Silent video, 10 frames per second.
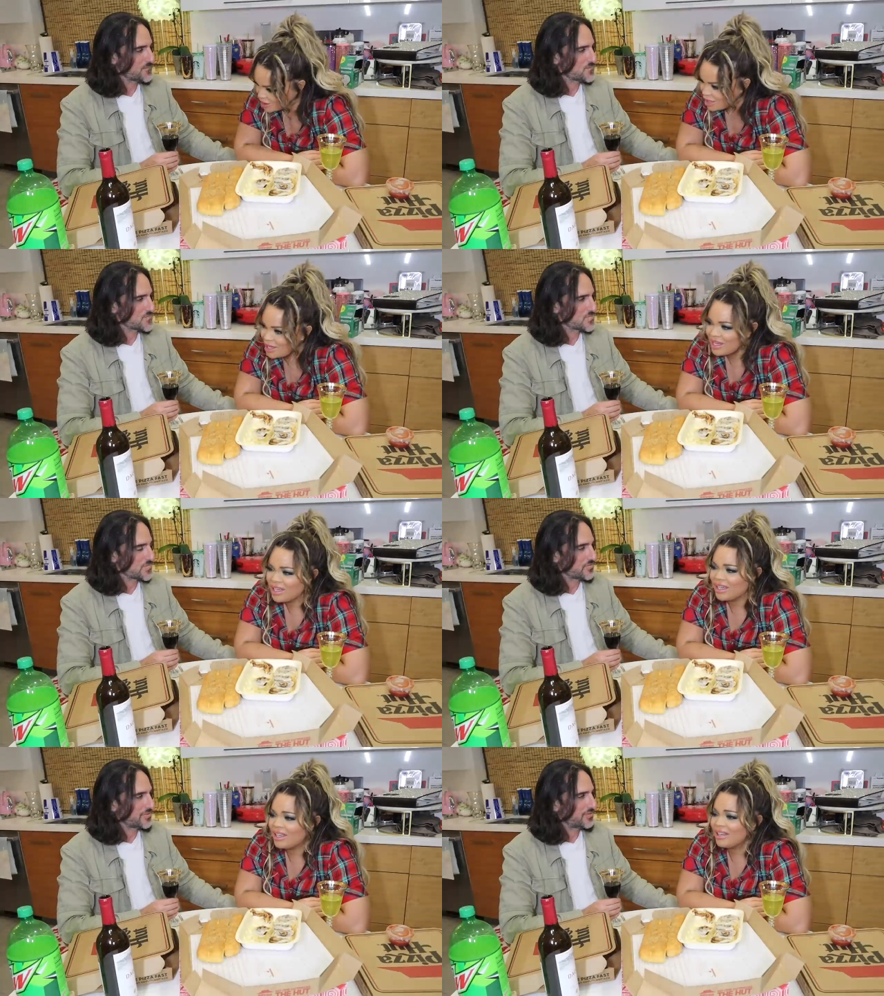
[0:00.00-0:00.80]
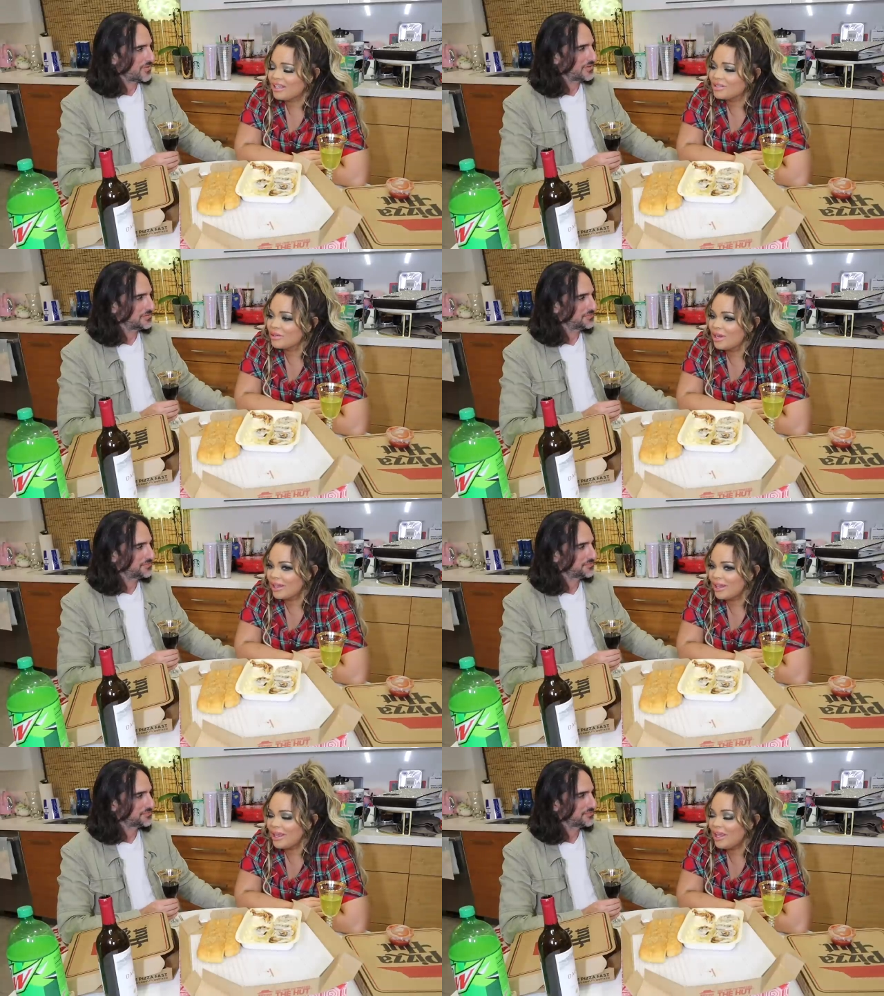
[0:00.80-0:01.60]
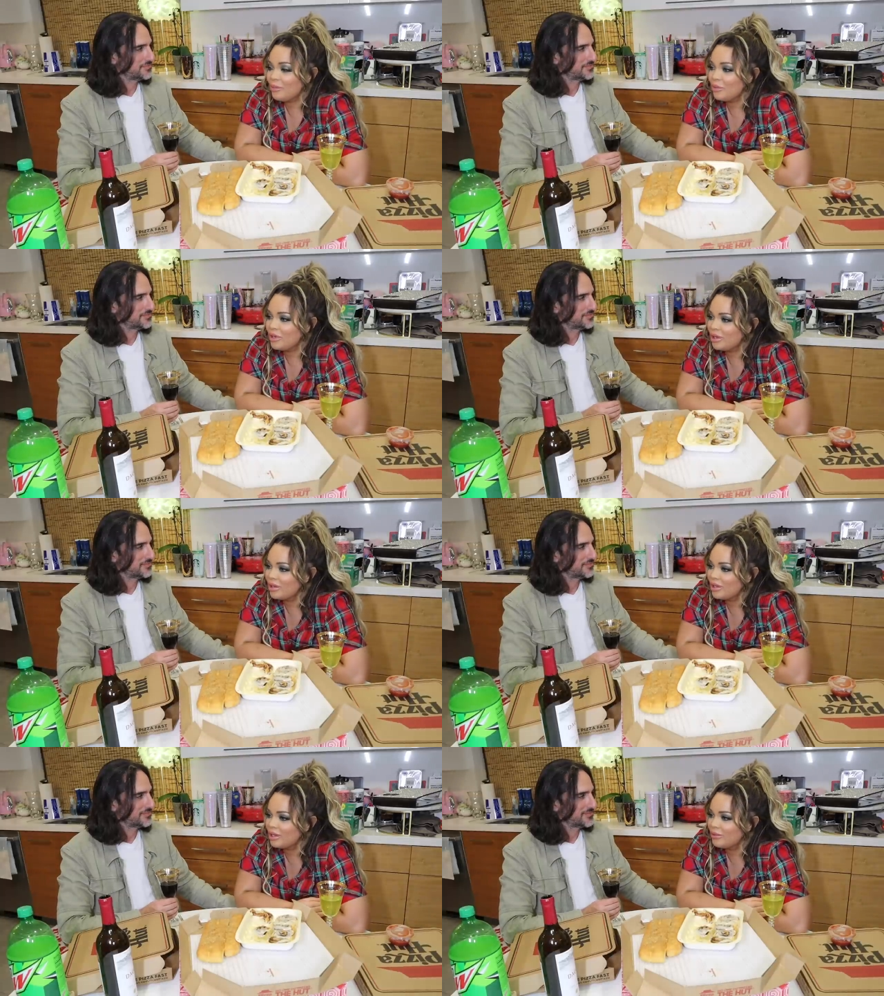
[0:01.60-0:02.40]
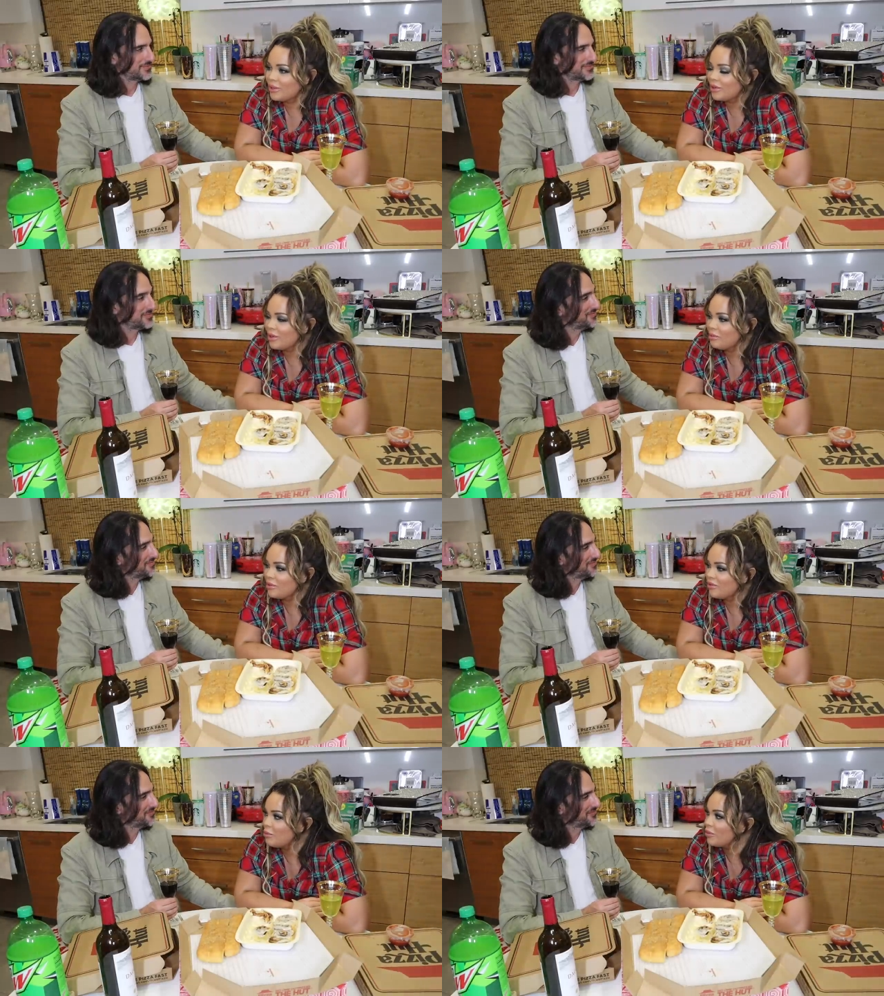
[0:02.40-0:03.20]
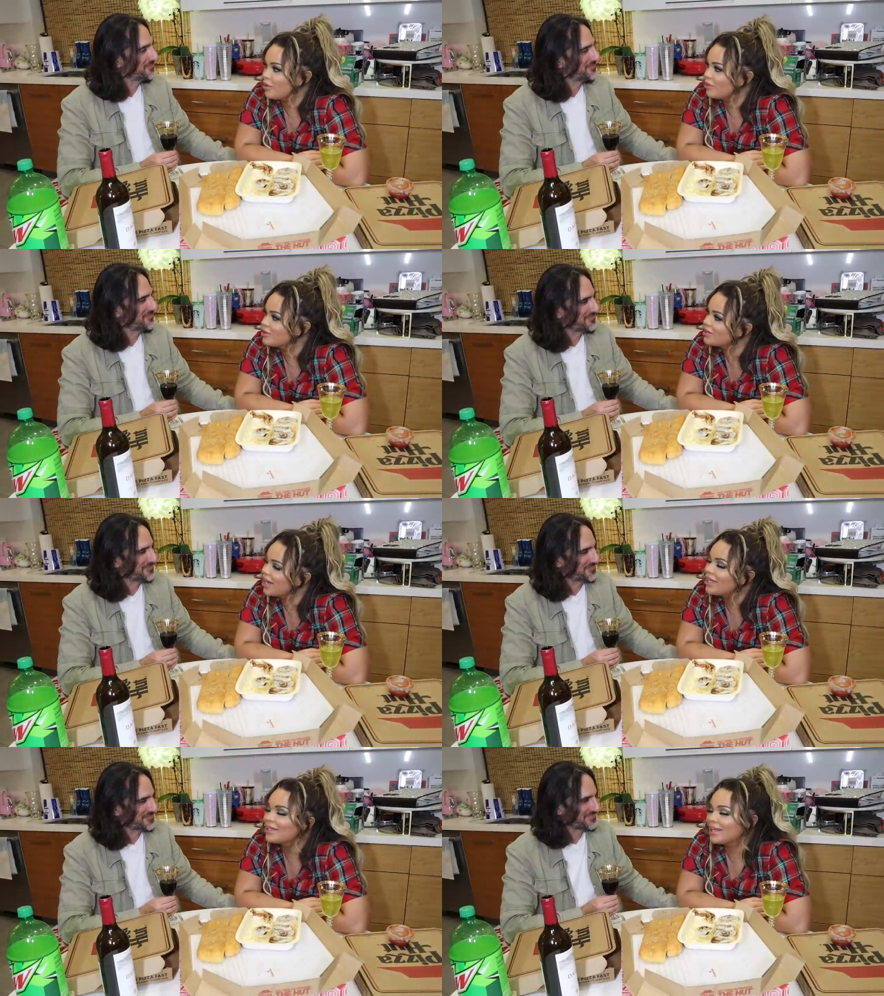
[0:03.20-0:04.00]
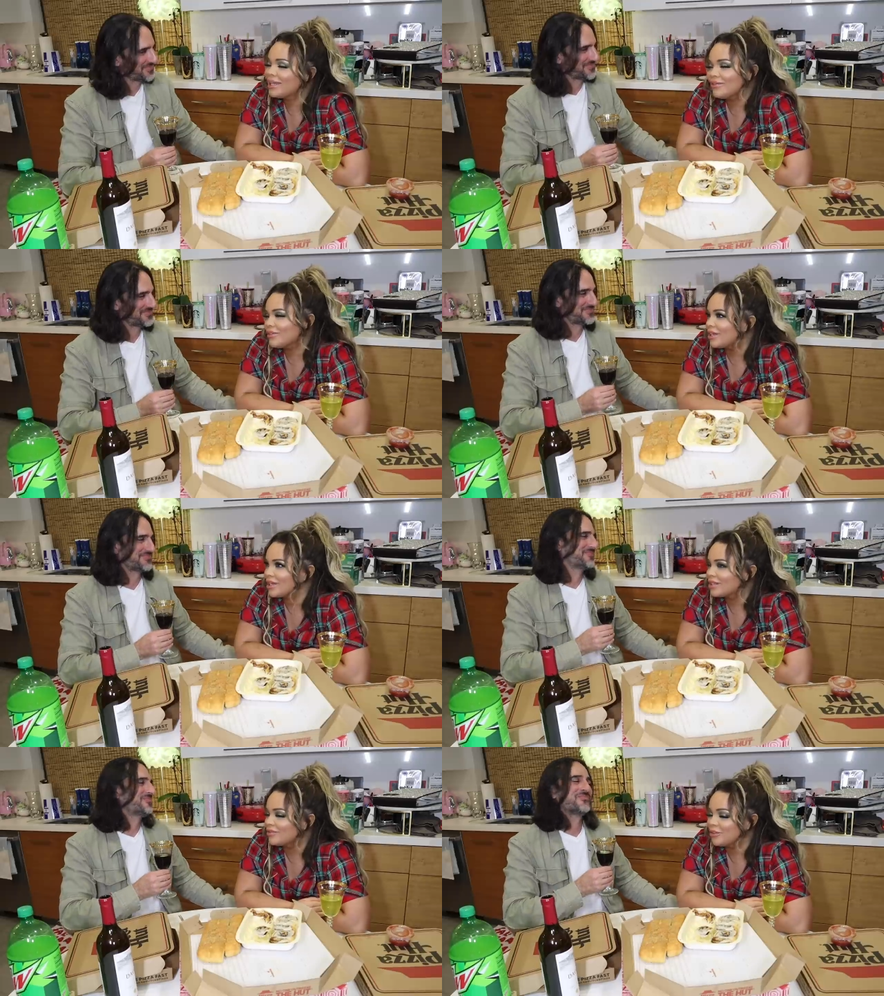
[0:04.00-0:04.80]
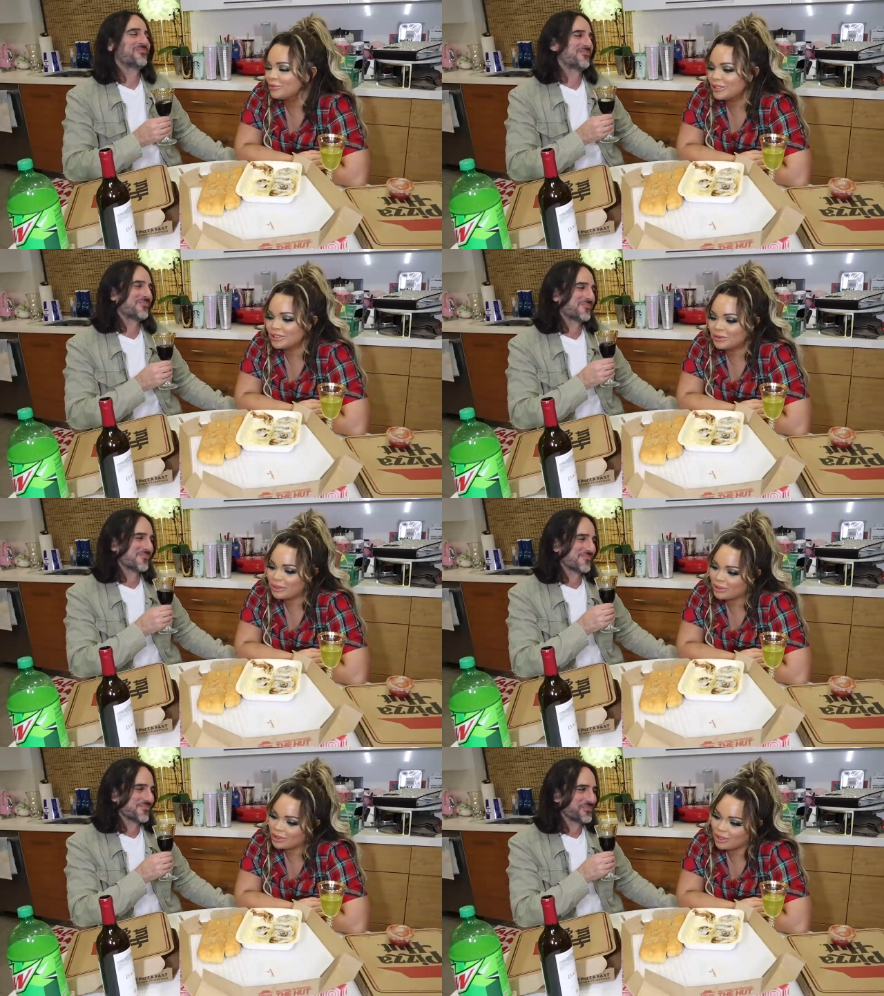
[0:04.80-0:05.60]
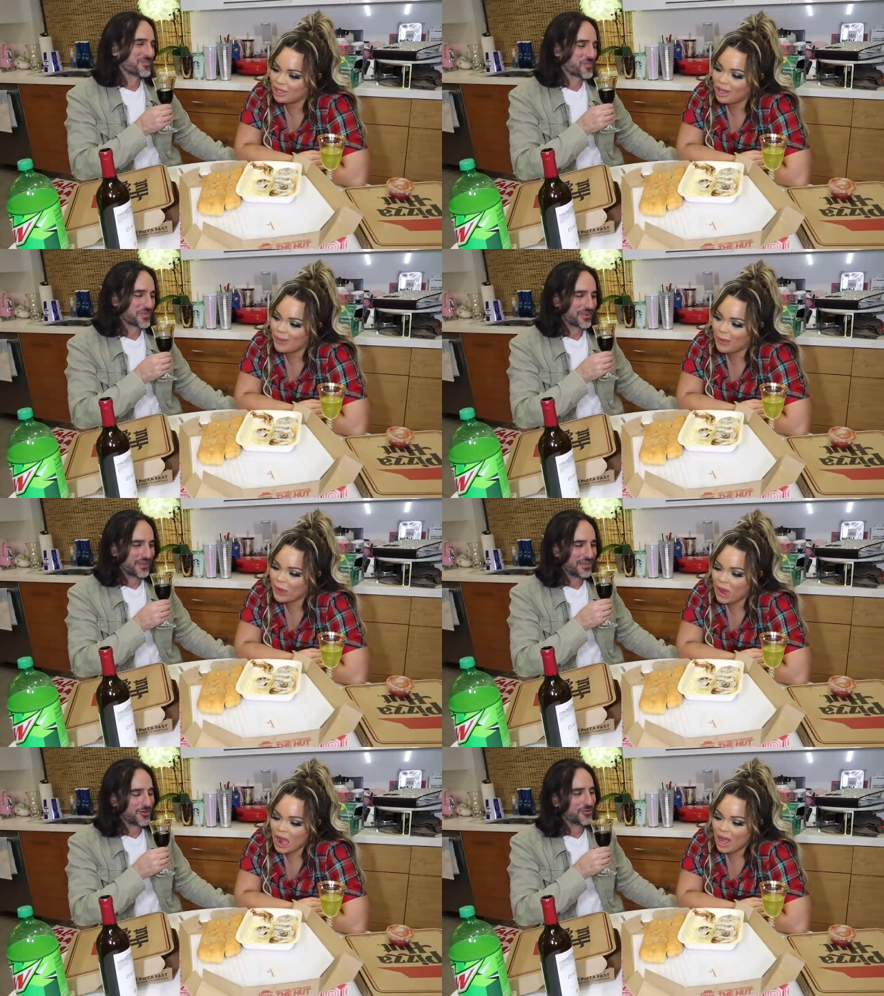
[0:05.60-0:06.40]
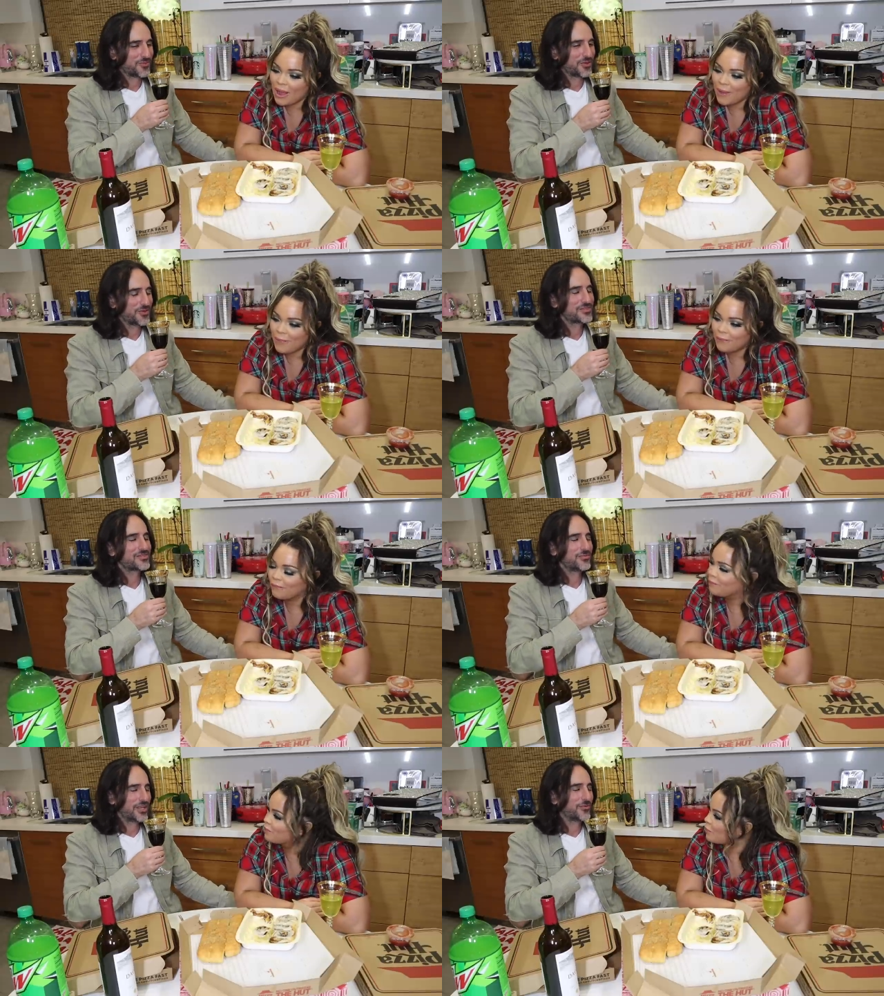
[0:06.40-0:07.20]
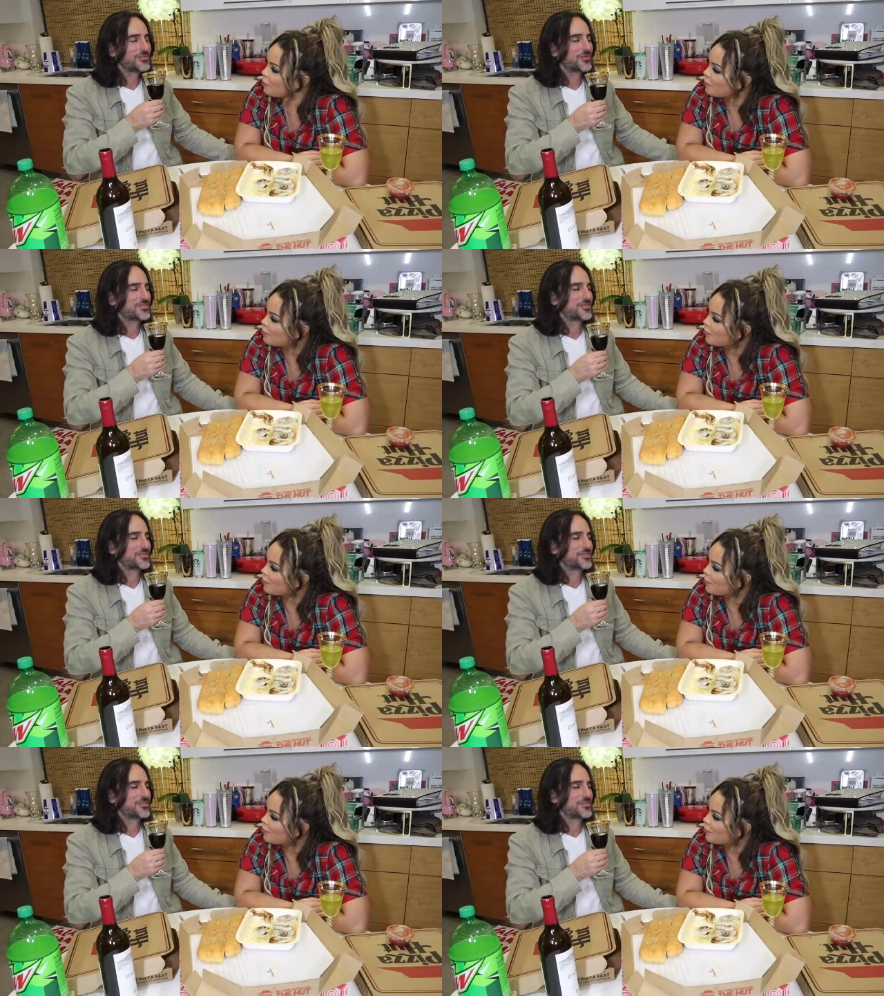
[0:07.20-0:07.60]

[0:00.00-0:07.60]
Speaker 1: chest. Yeah, like so I like can't breathe and then I'm like, let me flip around. I like it for like a few minutes, but I'm like, ah.
Speaker 2: I know, but once, but like once we